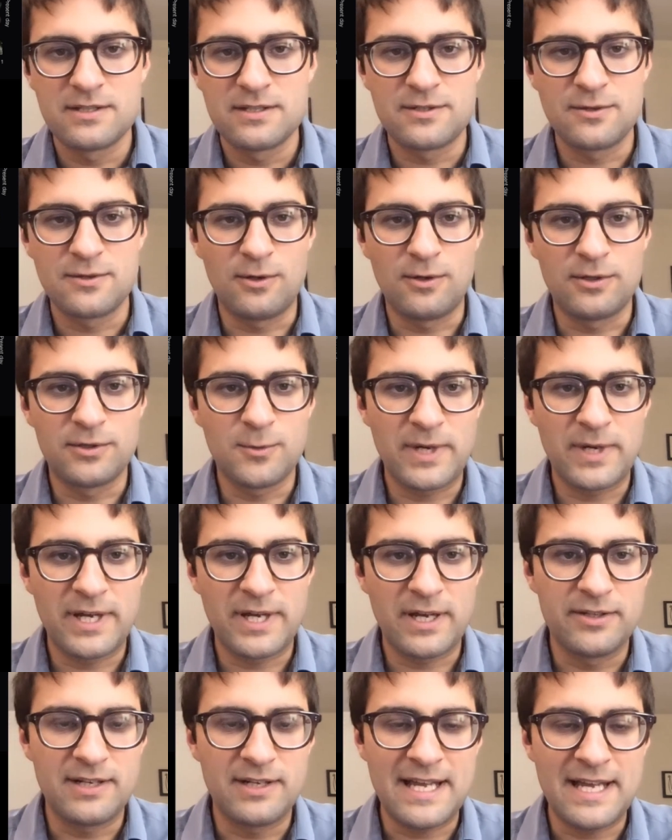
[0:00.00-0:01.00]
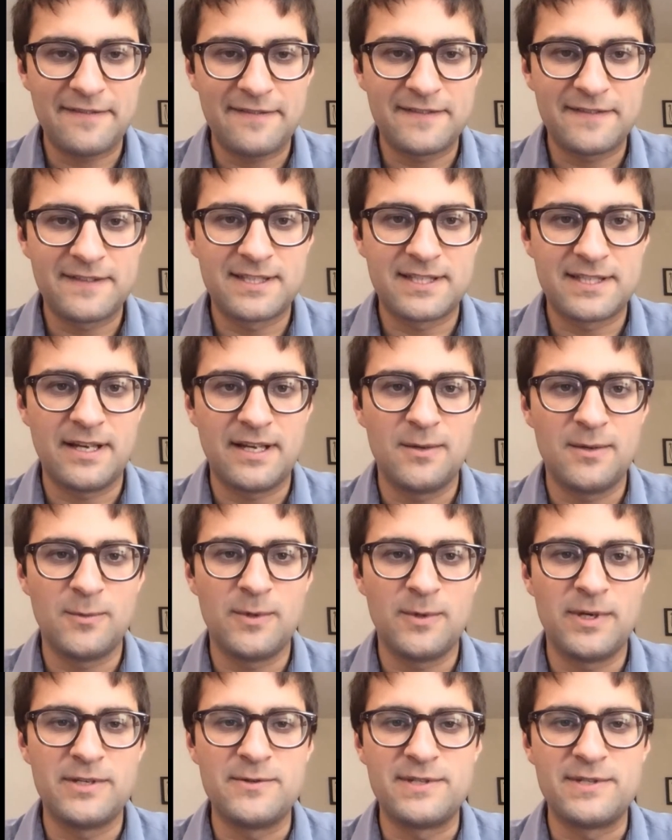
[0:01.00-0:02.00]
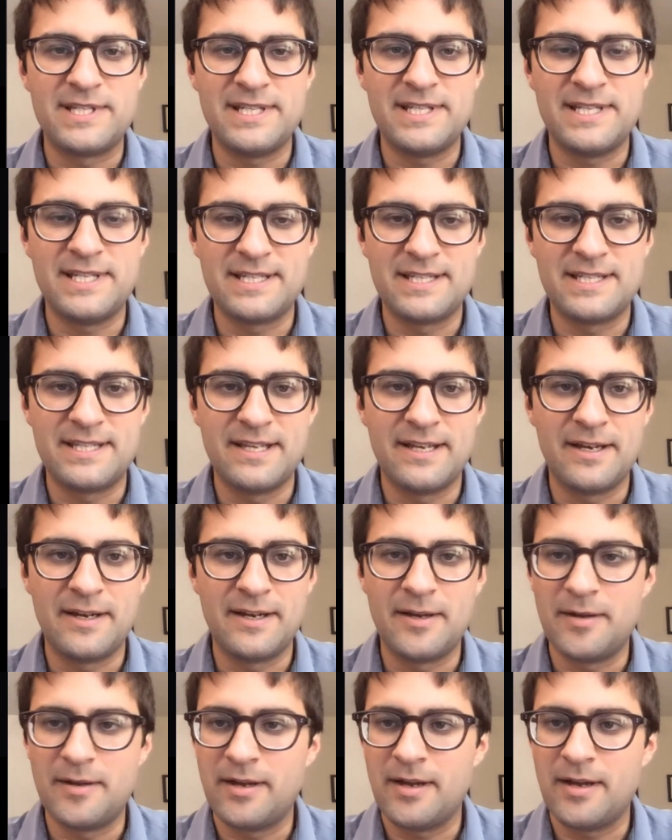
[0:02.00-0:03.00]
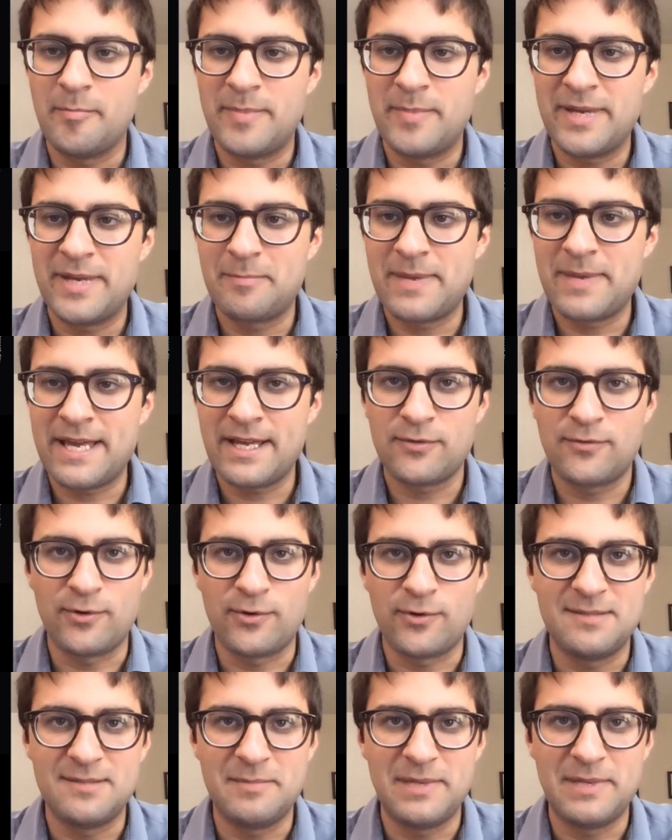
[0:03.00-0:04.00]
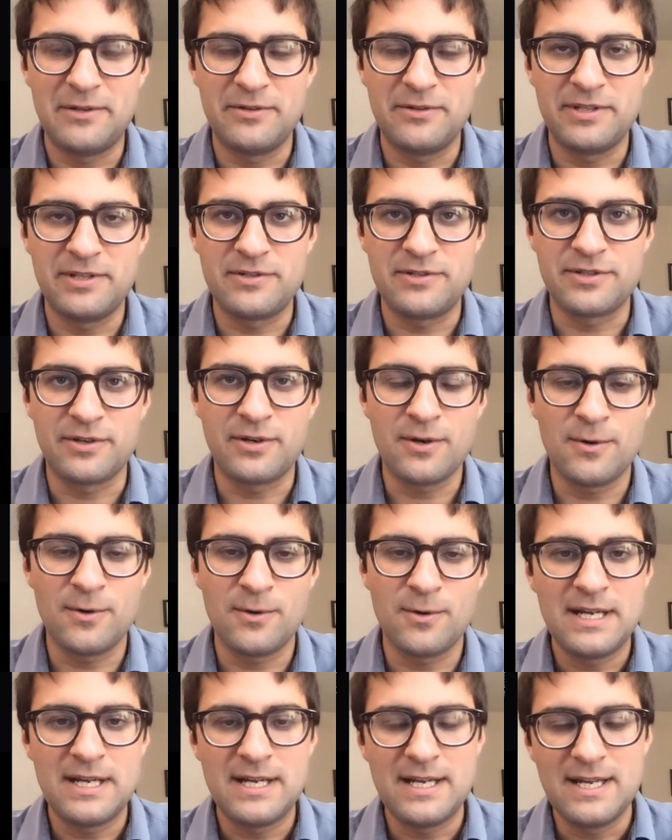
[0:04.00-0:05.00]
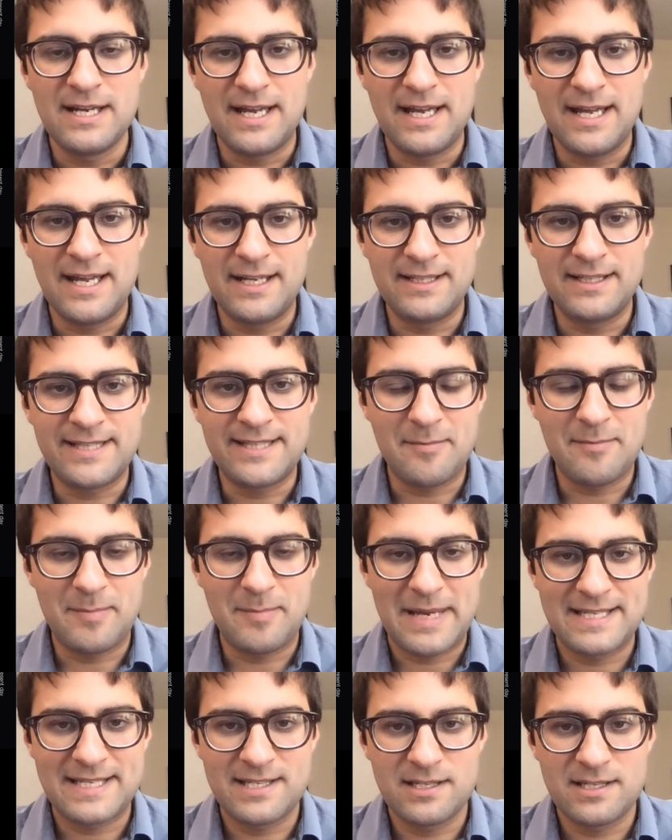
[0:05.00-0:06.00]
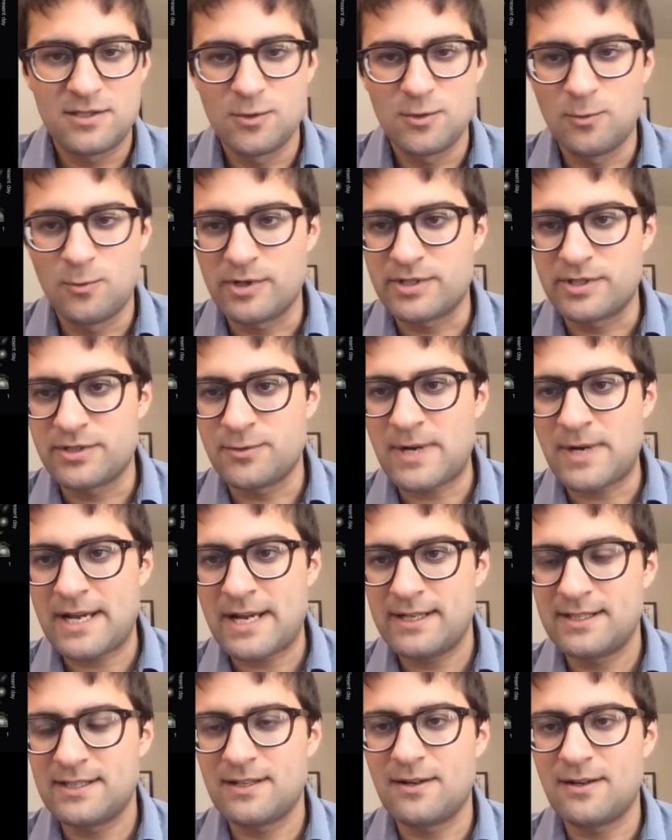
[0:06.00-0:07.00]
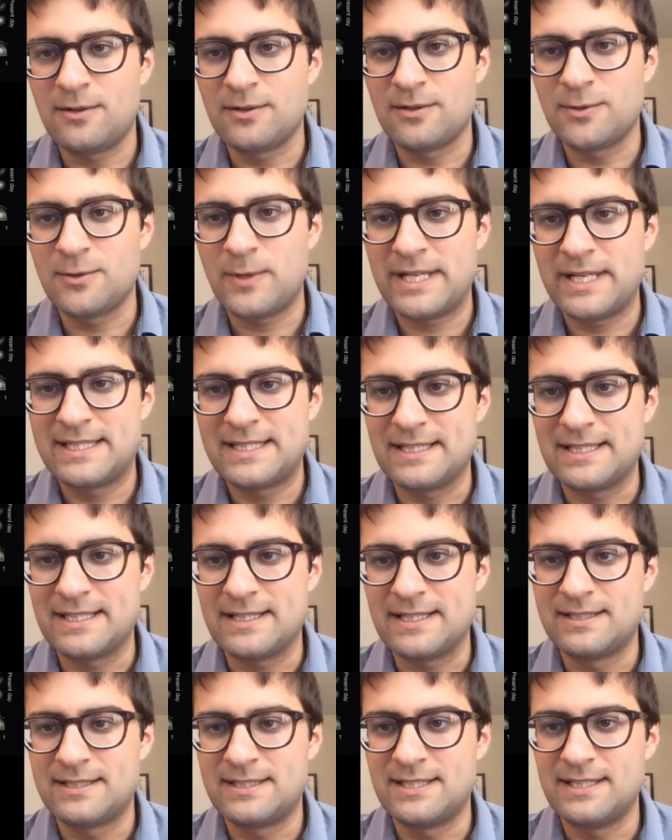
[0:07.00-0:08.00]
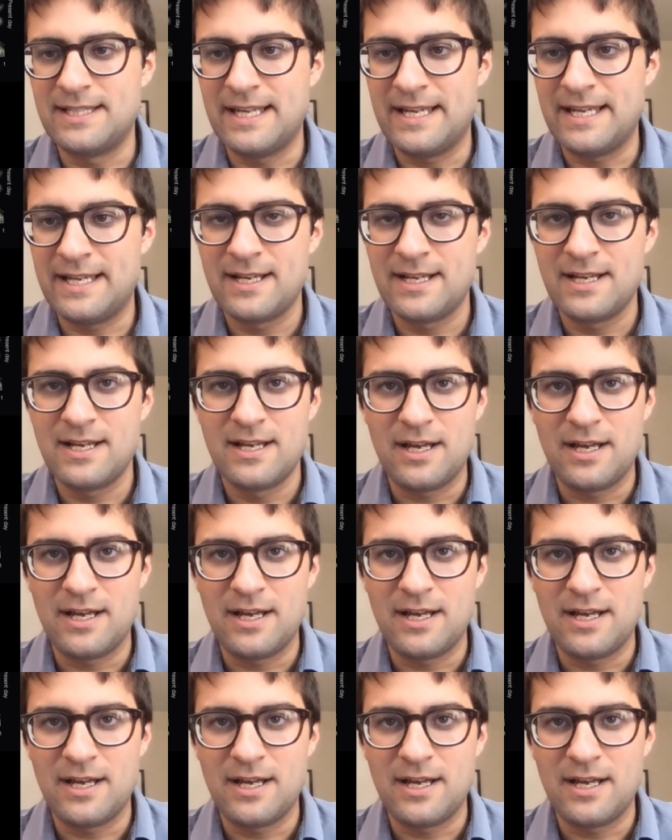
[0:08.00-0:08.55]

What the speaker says: So all the way on the left, what you see is the Big Bang 14 billion years ago, and time passes towards the right all the way to today,